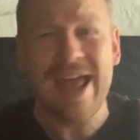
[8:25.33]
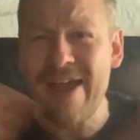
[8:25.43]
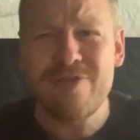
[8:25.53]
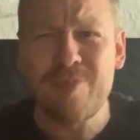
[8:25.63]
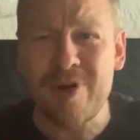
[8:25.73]

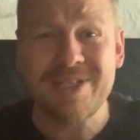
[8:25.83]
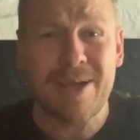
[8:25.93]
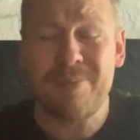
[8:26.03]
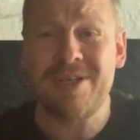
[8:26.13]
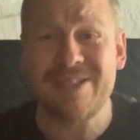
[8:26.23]
Everybody's
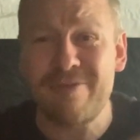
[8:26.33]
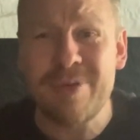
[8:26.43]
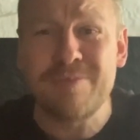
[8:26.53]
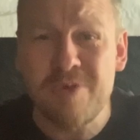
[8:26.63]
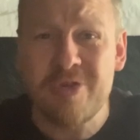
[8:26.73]
happy because
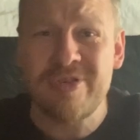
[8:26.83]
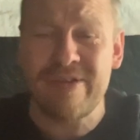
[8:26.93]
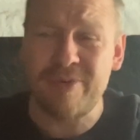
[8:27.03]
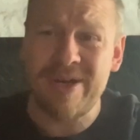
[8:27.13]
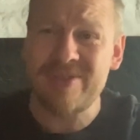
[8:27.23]
everybody's murdering
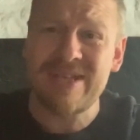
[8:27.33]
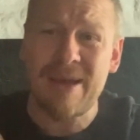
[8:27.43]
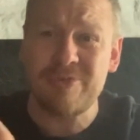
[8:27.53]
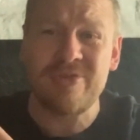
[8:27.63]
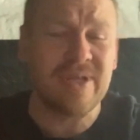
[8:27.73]
everyone else,
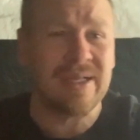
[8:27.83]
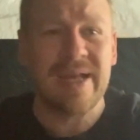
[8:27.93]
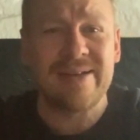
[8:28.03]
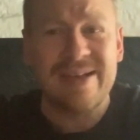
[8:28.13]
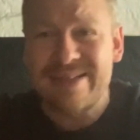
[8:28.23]
capturing the
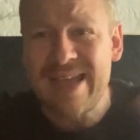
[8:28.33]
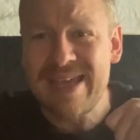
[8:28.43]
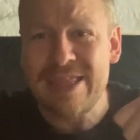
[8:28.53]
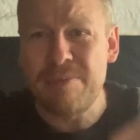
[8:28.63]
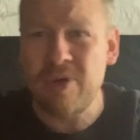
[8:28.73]
land,
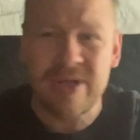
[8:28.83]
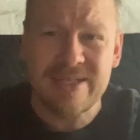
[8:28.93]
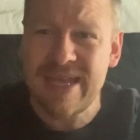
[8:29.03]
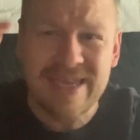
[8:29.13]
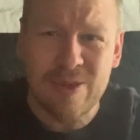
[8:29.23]
taking the money,
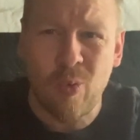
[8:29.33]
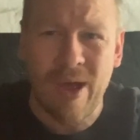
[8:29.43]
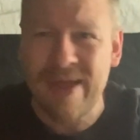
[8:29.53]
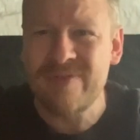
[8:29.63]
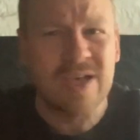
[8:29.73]
taking the
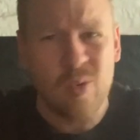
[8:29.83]
wives.